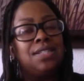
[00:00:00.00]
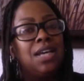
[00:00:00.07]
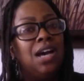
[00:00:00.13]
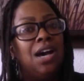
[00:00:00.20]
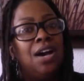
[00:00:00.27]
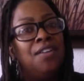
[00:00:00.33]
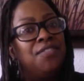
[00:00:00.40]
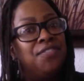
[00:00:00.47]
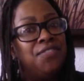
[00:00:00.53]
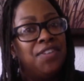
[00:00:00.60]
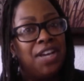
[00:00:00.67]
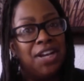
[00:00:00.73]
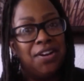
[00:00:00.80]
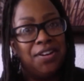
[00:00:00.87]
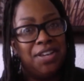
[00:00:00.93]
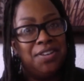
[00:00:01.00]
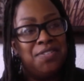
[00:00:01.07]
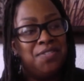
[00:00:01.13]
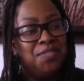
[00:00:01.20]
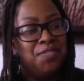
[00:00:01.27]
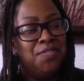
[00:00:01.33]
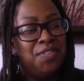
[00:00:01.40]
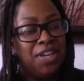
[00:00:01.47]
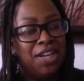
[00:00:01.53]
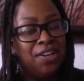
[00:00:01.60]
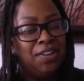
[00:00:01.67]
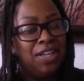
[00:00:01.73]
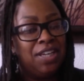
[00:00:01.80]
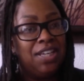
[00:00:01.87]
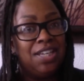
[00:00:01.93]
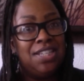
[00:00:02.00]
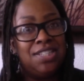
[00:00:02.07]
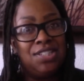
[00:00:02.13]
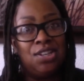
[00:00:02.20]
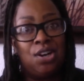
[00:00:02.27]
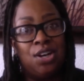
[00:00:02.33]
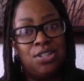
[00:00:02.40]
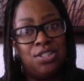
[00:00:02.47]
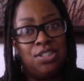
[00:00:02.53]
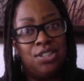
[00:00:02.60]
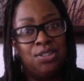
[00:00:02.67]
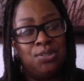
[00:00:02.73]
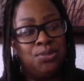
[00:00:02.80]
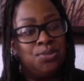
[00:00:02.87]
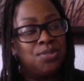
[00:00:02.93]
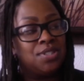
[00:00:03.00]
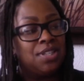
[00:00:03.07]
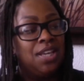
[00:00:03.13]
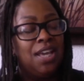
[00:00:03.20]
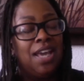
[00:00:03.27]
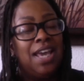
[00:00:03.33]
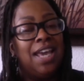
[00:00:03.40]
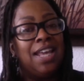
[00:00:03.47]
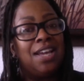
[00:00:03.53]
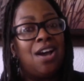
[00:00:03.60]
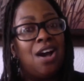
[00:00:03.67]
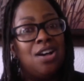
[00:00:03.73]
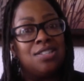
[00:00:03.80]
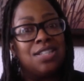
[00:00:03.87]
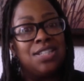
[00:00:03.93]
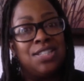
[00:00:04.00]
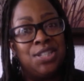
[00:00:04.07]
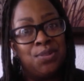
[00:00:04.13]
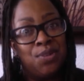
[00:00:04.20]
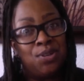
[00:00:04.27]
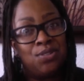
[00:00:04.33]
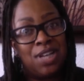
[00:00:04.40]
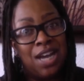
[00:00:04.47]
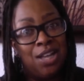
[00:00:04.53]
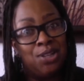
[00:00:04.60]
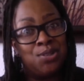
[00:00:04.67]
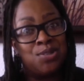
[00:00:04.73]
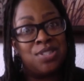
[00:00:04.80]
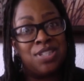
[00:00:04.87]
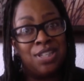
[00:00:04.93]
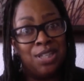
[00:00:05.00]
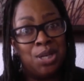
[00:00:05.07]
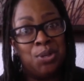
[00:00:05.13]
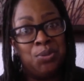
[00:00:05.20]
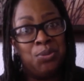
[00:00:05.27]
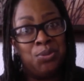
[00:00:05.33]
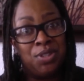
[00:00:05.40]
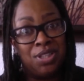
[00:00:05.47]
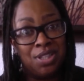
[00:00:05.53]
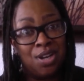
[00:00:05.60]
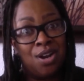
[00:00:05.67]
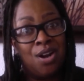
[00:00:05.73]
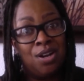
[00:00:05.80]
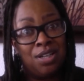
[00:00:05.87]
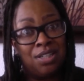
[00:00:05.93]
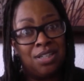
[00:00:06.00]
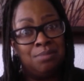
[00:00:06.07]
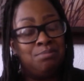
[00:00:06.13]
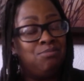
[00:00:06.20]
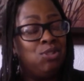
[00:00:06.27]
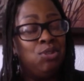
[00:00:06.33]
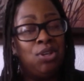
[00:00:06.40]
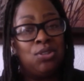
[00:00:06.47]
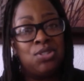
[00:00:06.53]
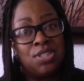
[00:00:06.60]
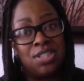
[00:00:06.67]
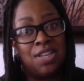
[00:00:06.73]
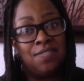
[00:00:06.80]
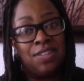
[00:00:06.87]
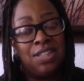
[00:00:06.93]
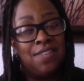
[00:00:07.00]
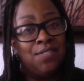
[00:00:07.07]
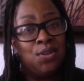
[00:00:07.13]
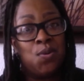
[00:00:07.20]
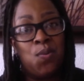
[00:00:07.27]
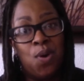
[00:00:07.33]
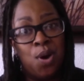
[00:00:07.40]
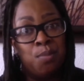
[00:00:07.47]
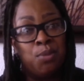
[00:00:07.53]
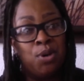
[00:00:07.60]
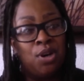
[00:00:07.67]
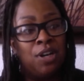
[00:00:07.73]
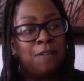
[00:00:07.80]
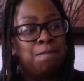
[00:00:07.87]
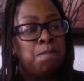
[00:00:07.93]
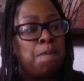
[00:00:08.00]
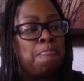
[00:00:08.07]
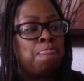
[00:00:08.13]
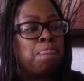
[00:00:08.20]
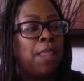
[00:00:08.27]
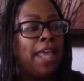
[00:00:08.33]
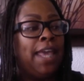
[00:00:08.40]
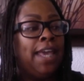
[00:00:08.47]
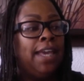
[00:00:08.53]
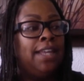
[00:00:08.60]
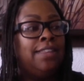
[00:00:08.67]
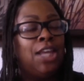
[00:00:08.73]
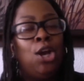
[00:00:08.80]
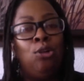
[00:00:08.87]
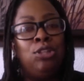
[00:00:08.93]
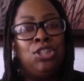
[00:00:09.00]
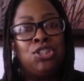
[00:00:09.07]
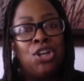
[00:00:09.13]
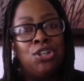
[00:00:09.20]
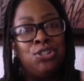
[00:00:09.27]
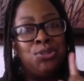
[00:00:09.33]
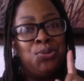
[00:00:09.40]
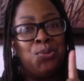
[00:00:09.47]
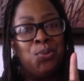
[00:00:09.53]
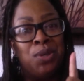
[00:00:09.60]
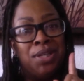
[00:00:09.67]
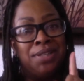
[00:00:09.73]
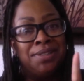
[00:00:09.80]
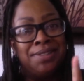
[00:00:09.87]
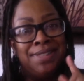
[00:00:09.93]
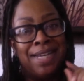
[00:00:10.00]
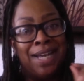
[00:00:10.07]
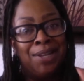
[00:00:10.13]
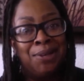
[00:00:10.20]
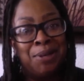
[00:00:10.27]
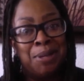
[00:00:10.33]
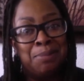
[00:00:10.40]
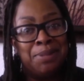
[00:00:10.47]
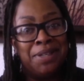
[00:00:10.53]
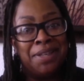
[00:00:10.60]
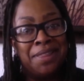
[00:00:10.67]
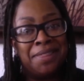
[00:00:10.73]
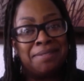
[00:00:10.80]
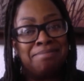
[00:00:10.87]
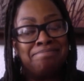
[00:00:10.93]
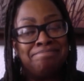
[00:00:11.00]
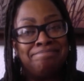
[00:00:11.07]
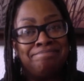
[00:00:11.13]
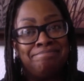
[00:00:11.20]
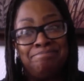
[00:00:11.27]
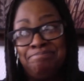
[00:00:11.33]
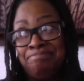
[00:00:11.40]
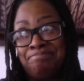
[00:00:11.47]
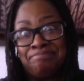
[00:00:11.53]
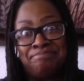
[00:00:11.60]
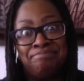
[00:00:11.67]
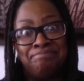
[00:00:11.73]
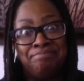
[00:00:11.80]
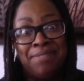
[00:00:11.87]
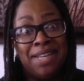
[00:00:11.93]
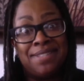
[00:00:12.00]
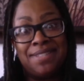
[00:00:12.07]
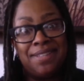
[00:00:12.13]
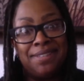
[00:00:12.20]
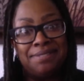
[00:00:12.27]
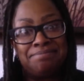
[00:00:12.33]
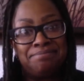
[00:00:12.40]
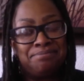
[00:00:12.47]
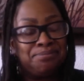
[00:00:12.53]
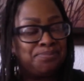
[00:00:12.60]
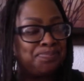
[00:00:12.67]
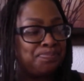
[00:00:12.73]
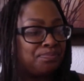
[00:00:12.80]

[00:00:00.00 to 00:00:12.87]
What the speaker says: It's a very, very easy card to use. It costs $0 to load the card up. You go to 7-Eleven or Walmart, and they only charge you $1 a month. That's it.